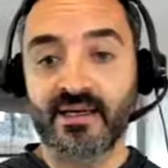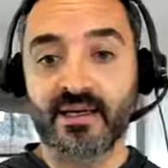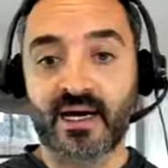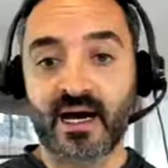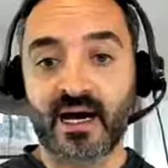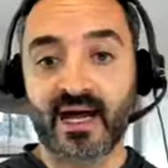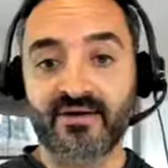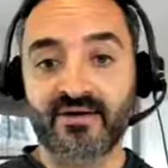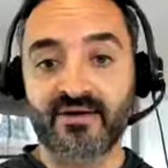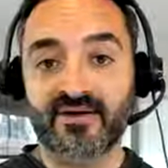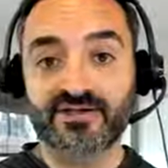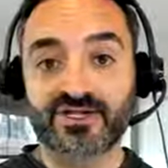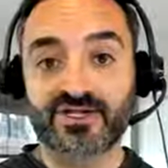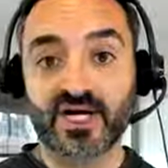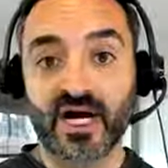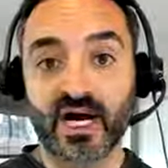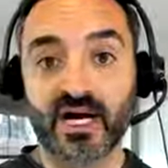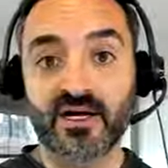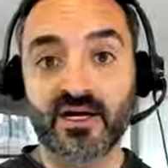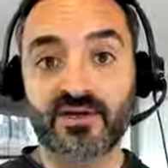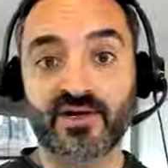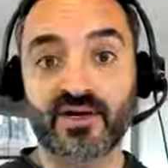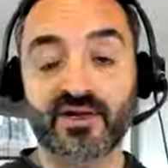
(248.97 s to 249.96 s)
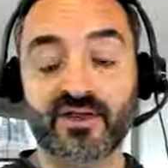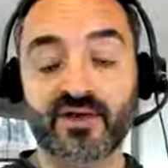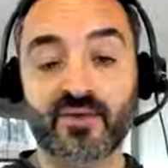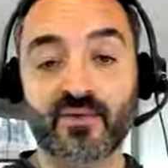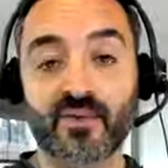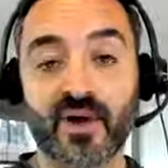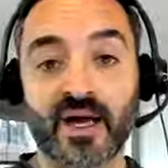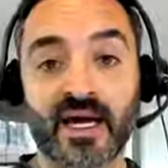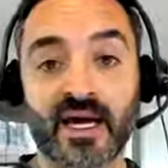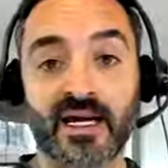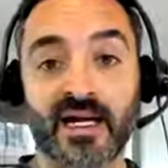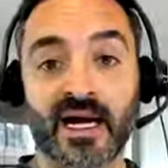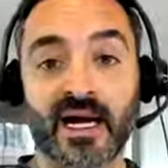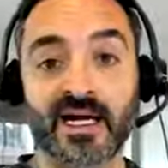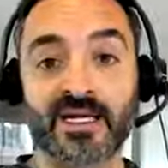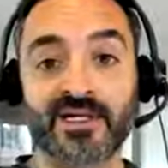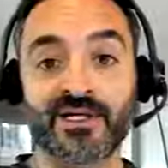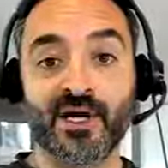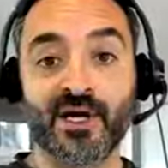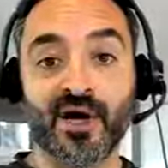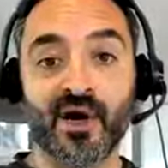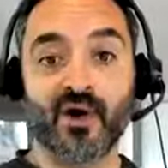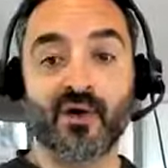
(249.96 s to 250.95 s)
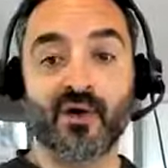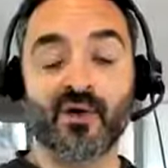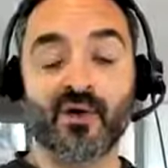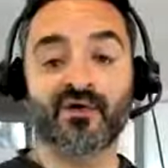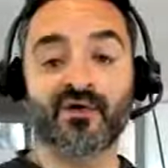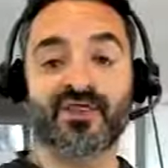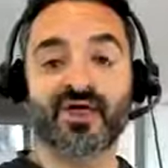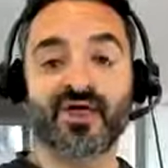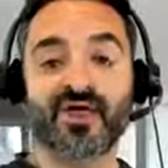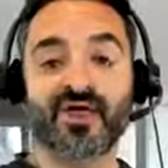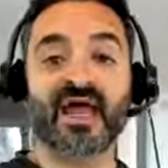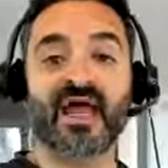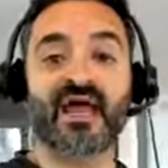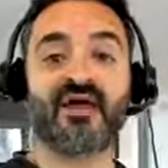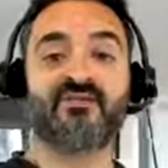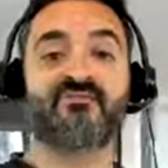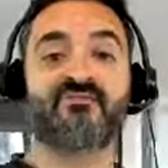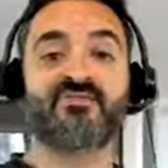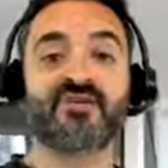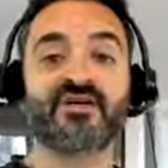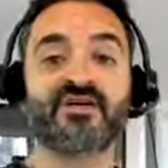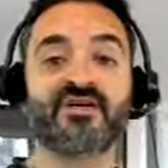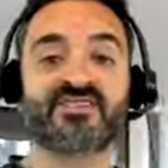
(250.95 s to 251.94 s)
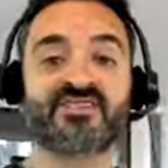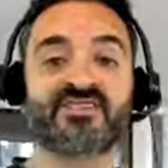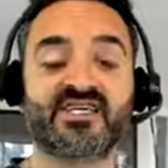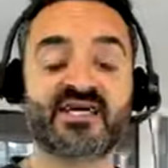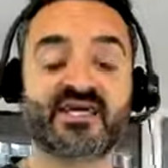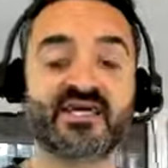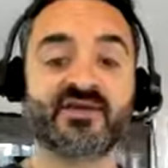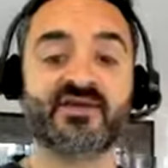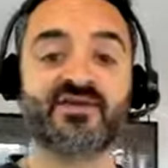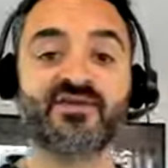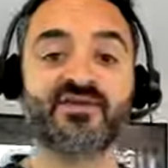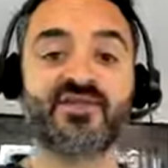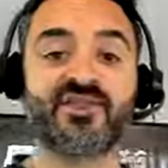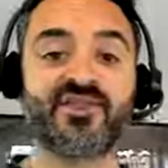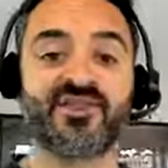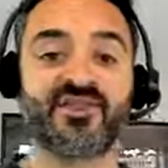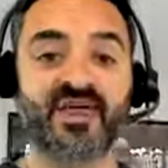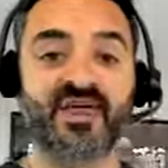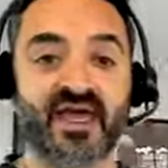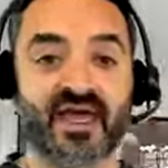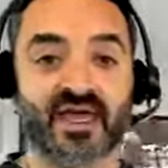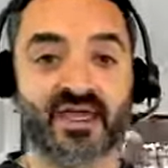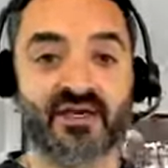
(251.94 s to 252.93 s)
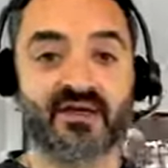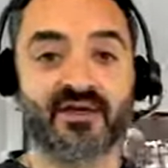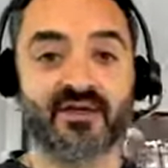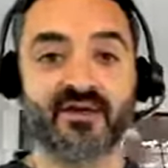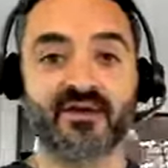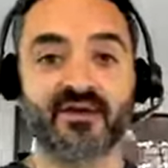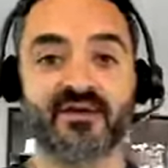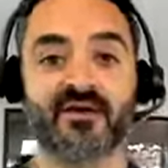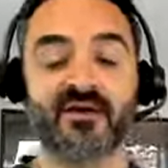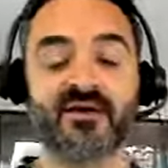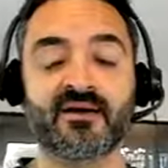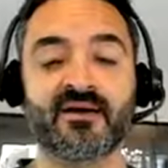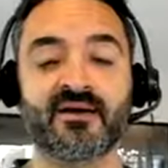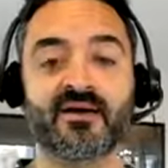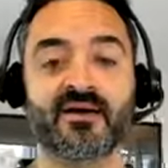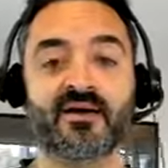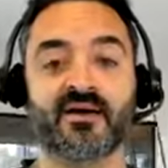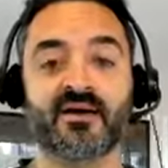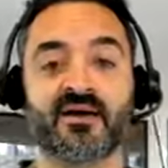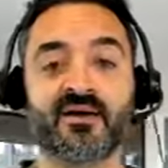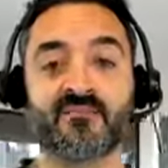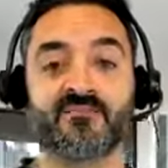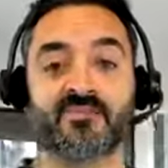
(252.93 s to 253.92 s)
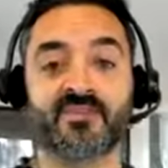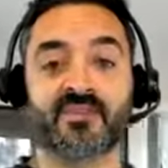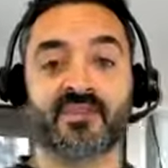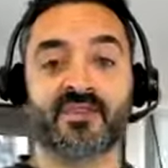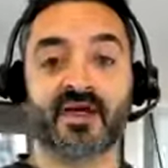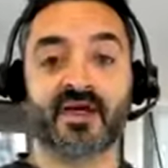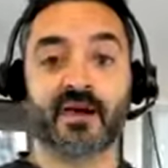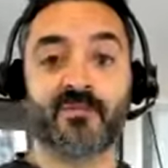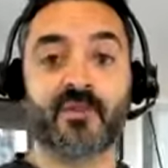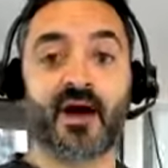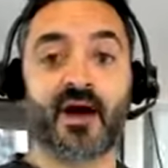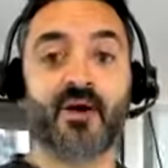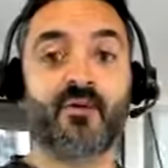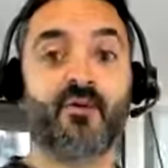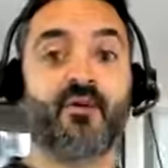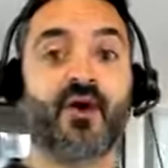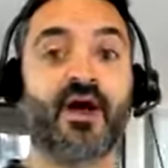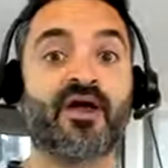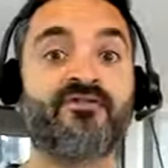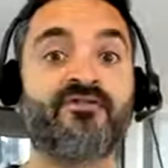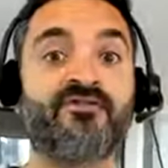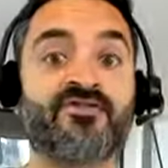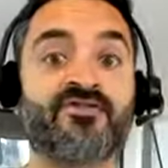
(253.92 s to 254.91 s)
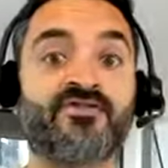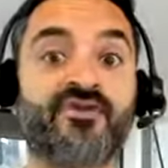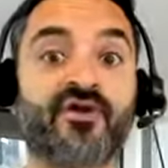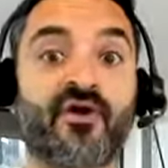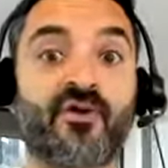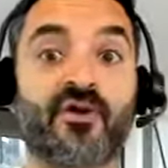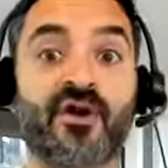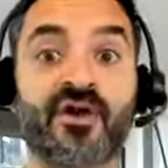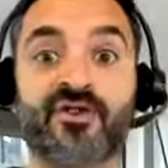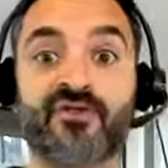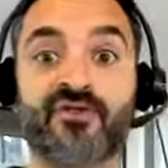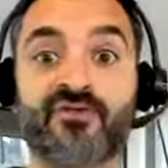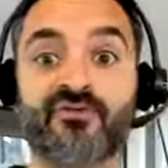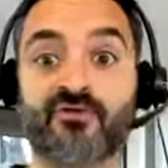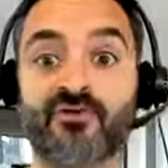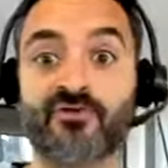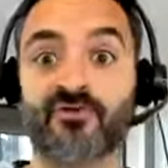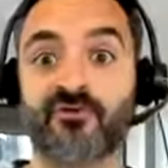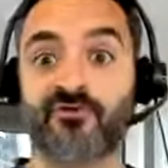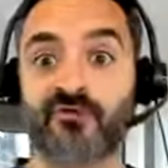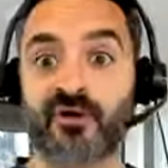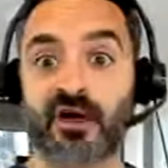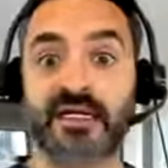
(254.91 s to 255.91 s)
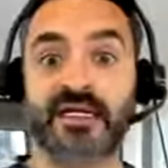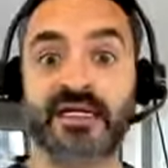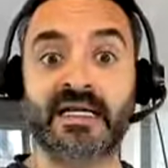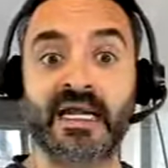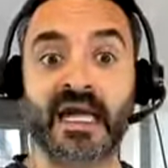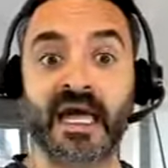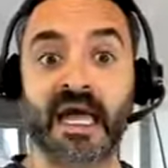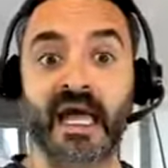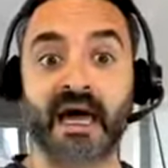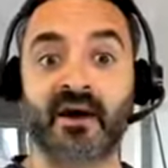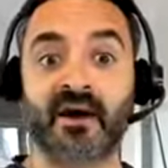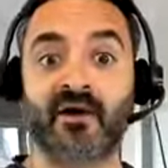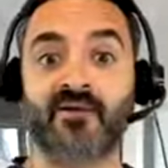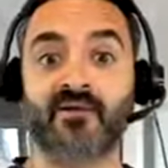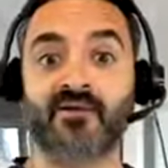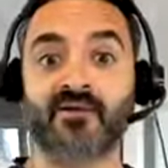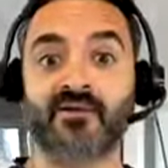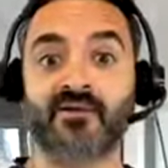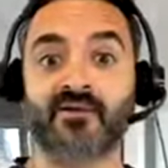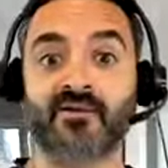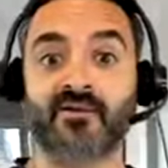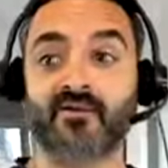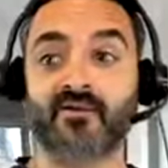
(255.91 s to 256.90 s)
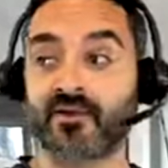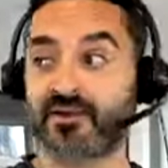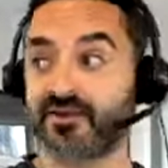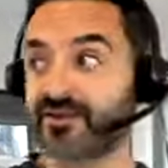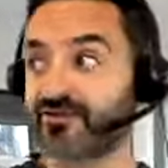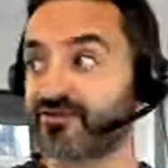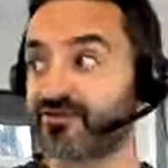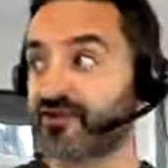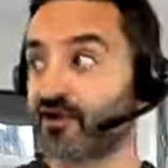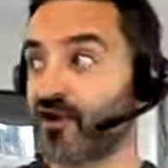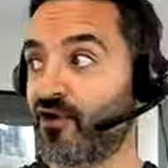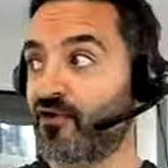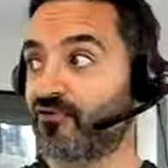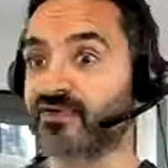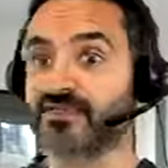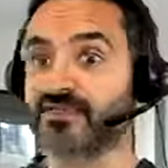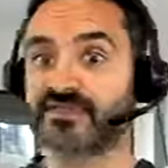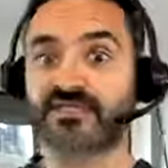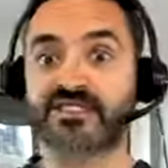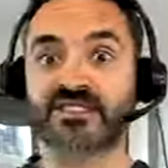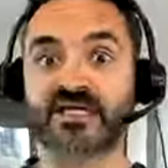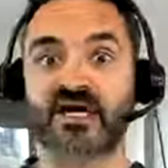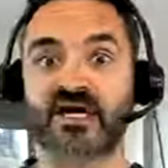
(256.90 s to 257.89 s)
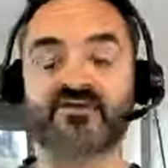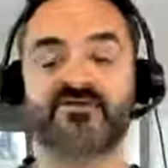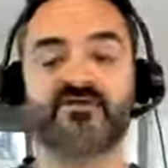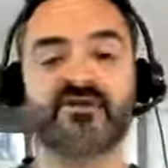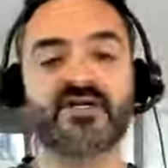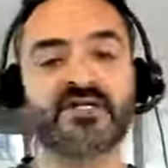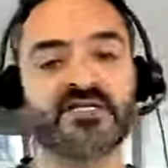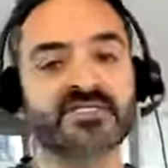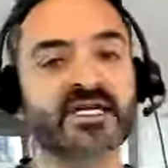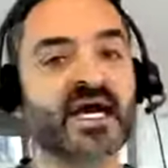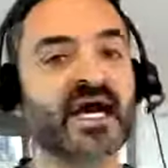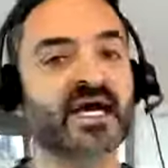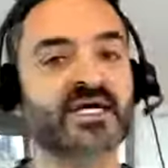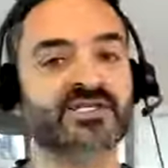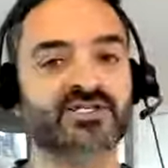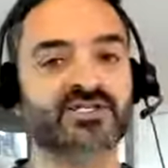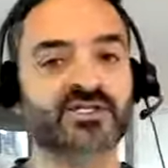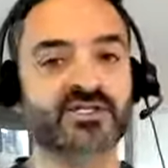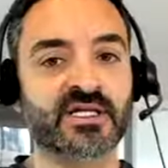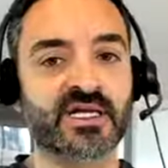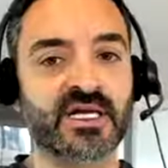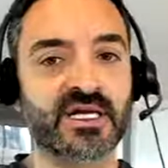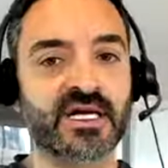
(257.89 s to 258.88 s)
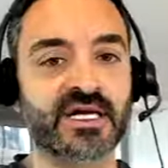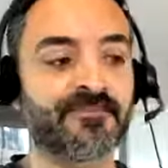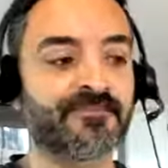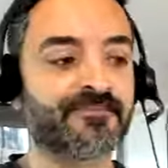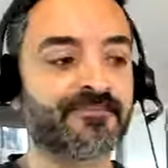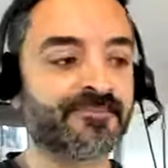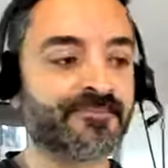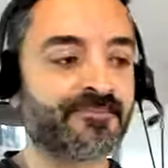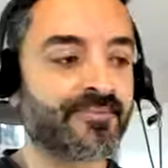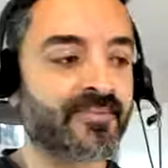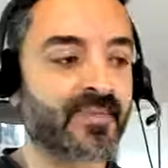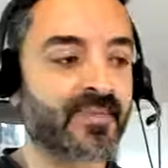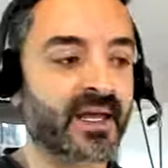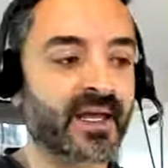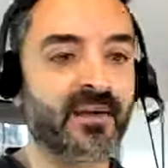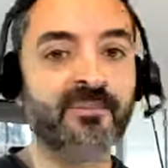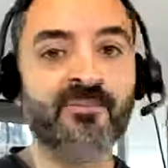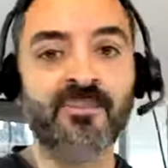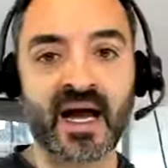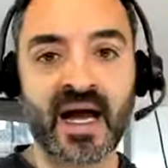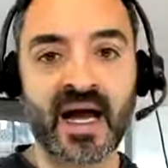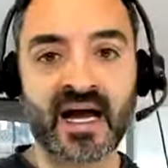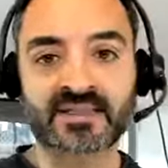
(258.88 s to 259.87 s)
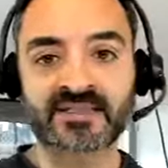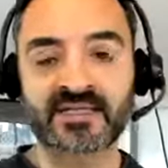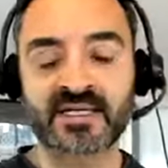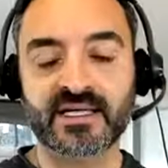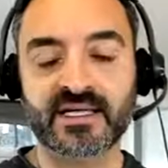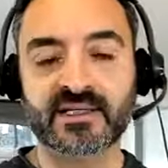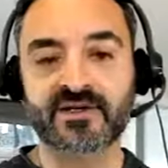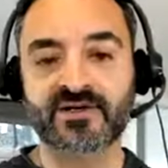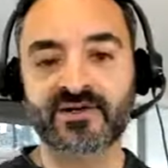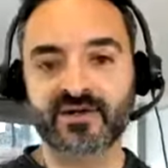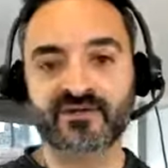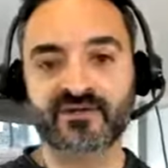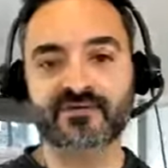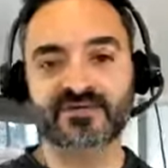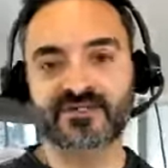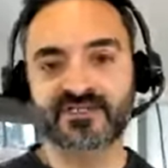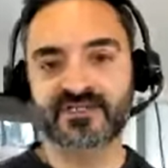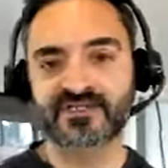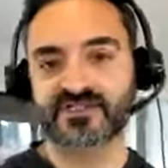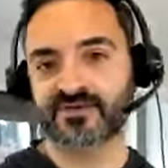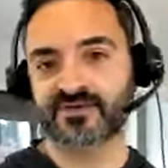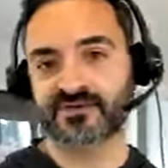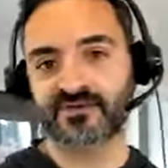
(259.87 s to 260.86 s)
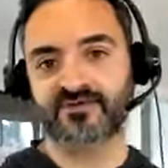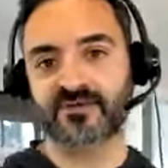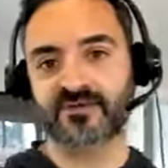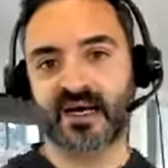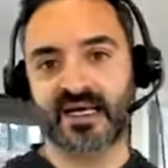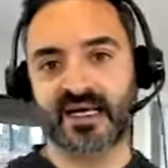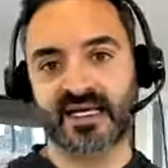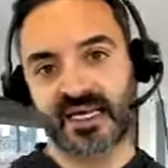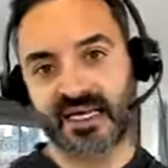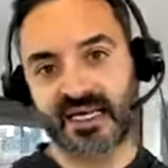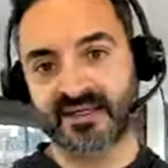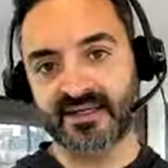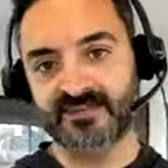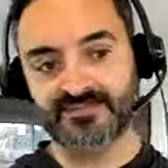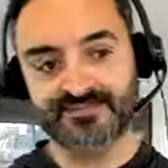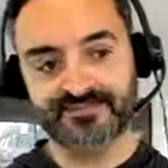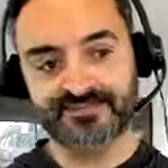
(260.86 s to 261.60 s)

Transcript: I have a child on the way, and I know that every single thing that my wife is going through right now with this COVID stuff is actually impacting the nervous system of my kid.